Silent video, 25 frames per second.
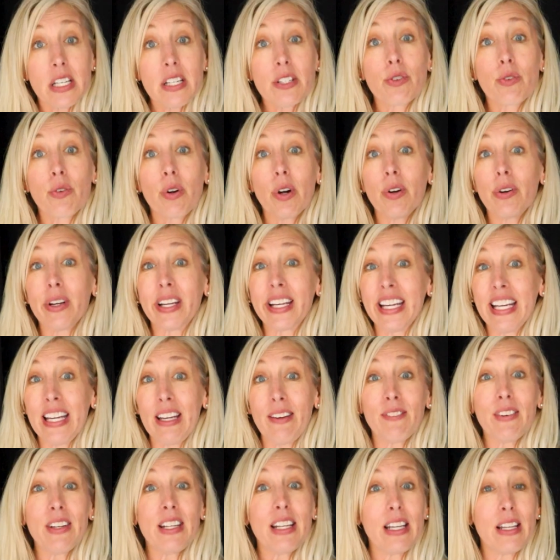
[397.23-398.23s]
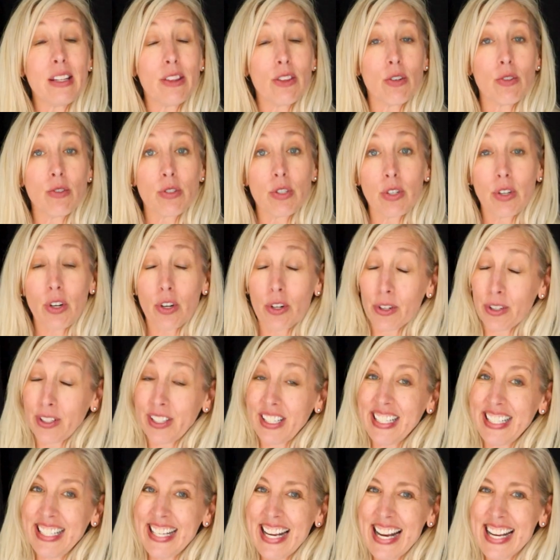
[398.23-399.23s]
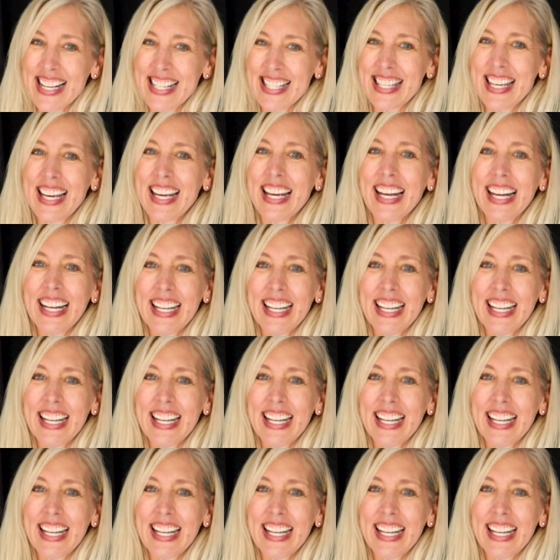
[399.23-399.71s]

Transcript: is growing even in those early days.